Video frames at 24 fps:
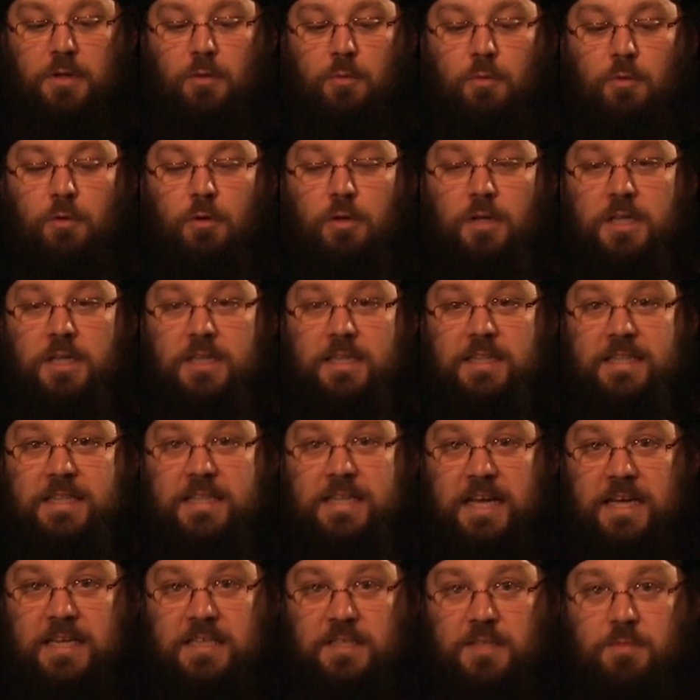the world
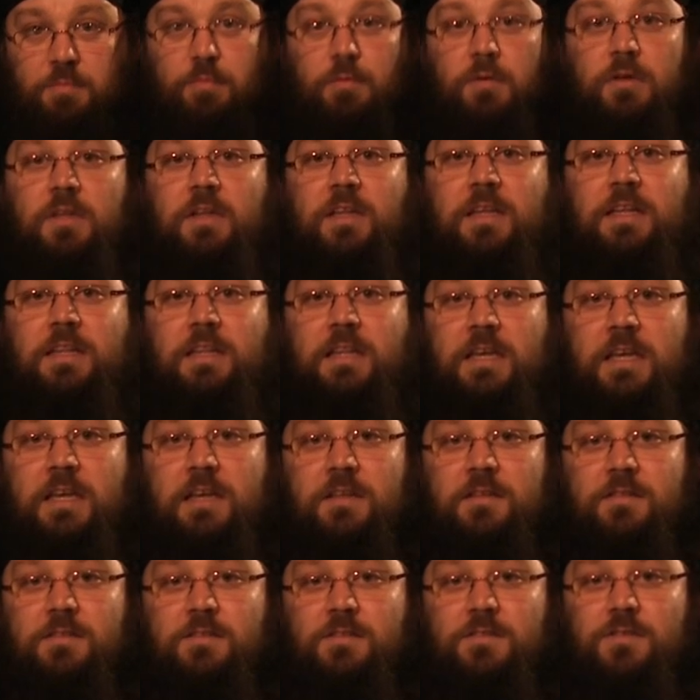desperately
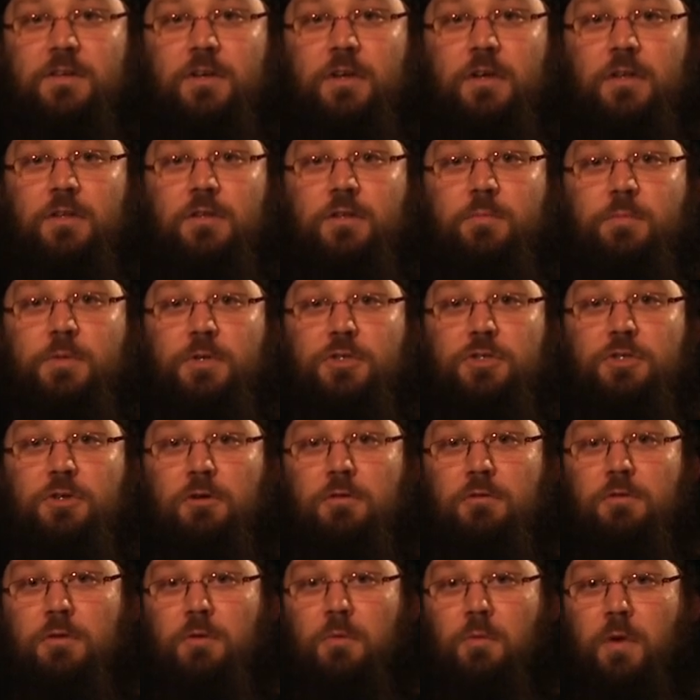needs to be
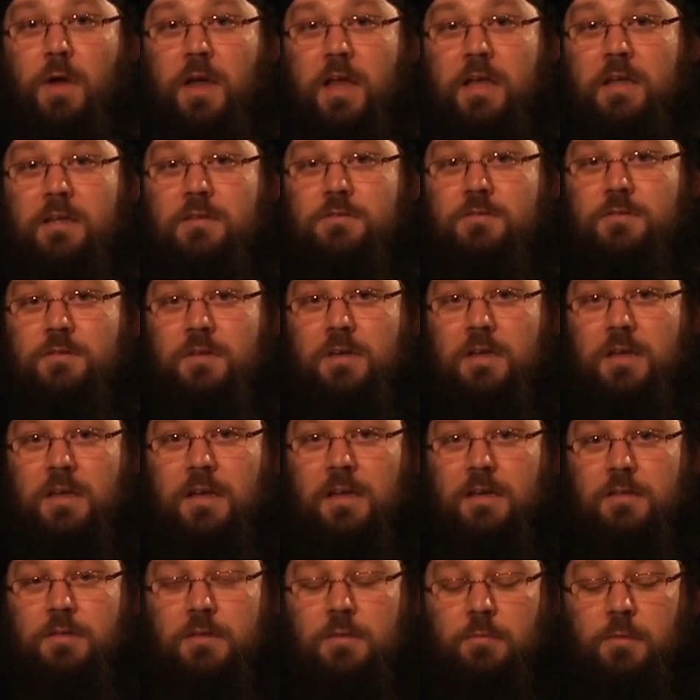shown the way into the
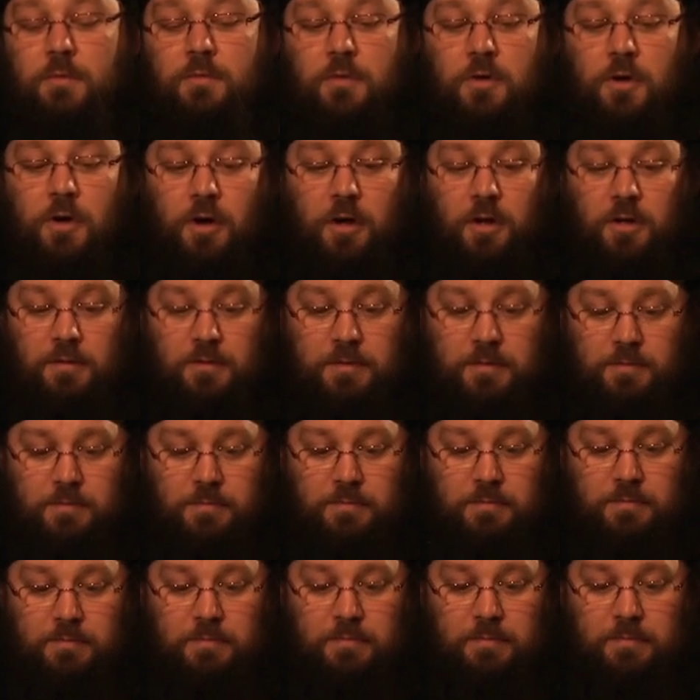kingdom of God.
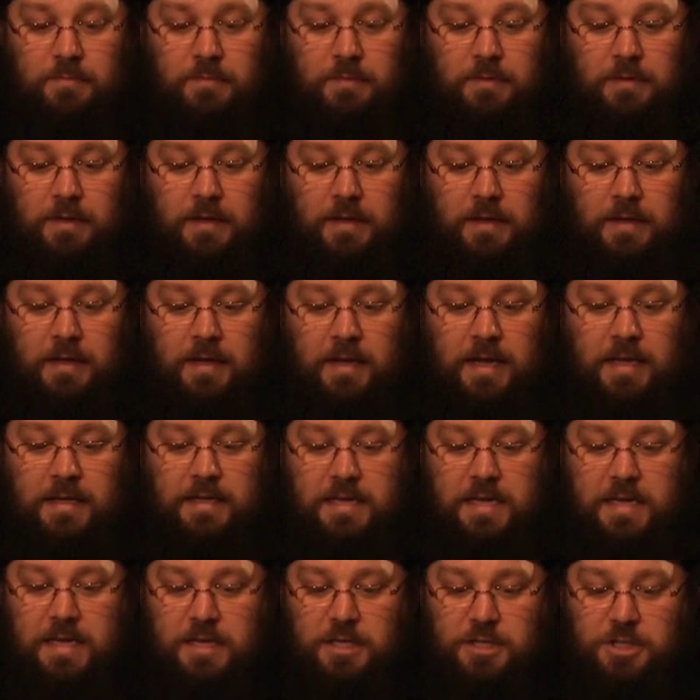
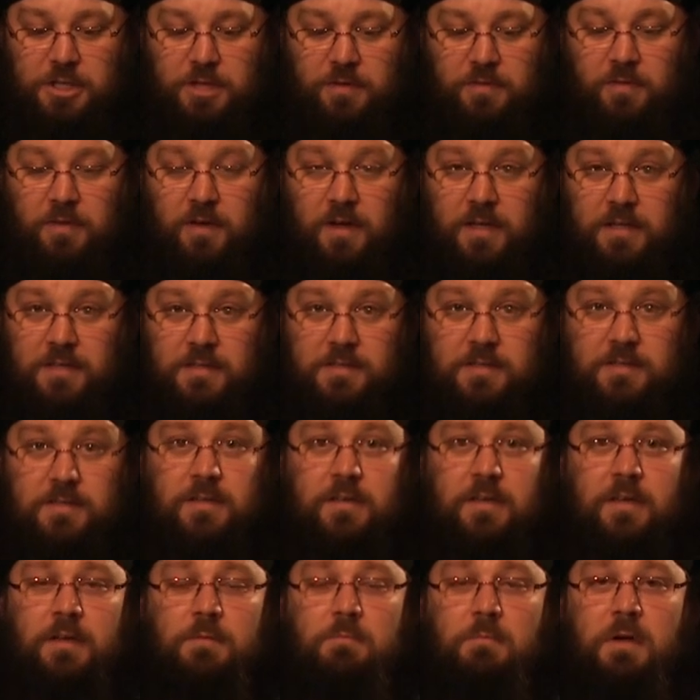And each of us
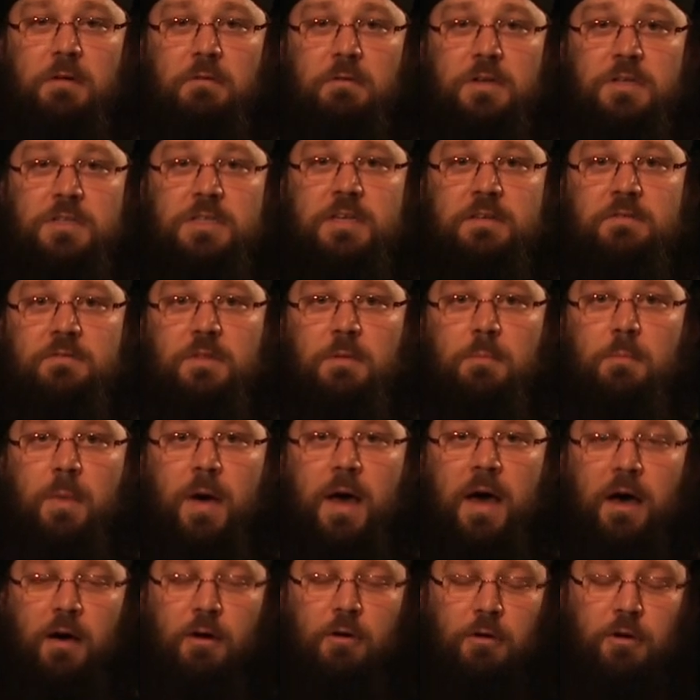may receive the
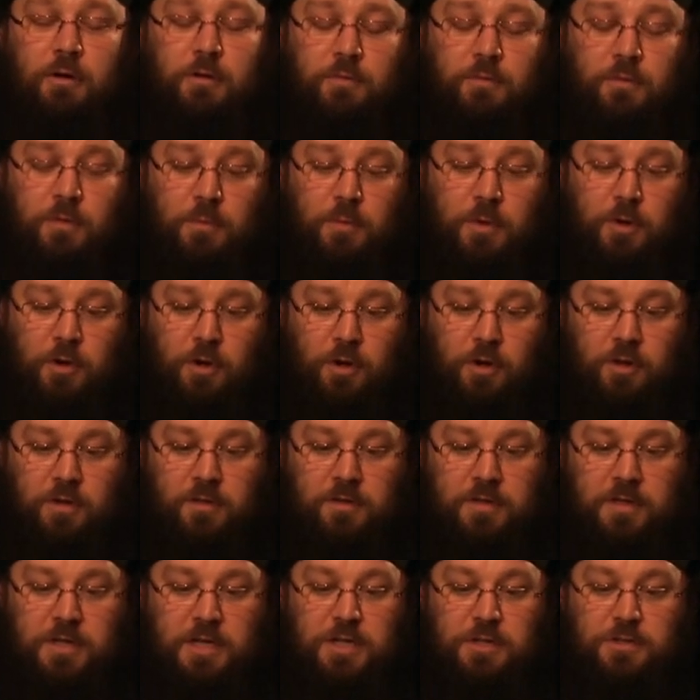power from
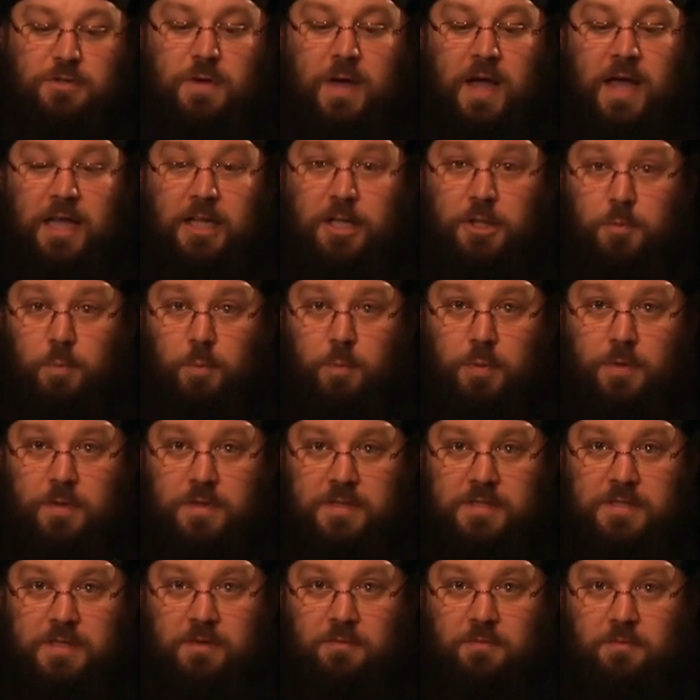God to help
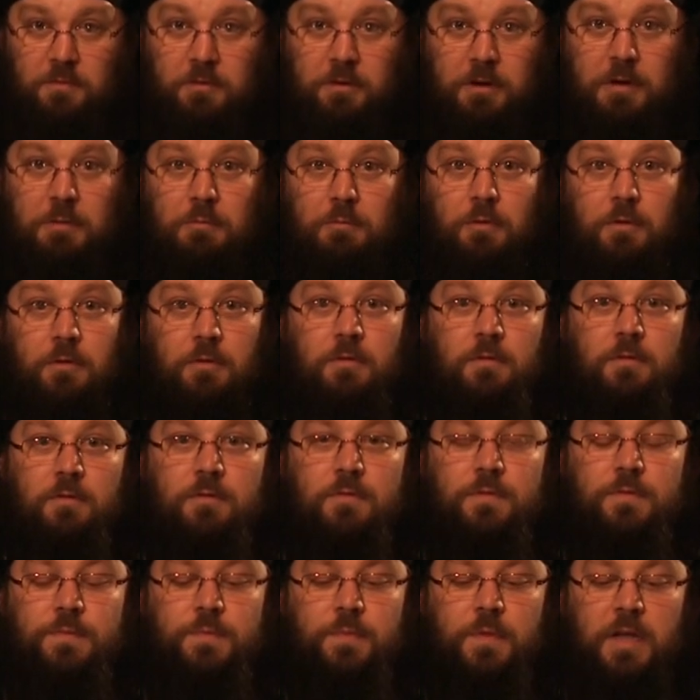the suffering world,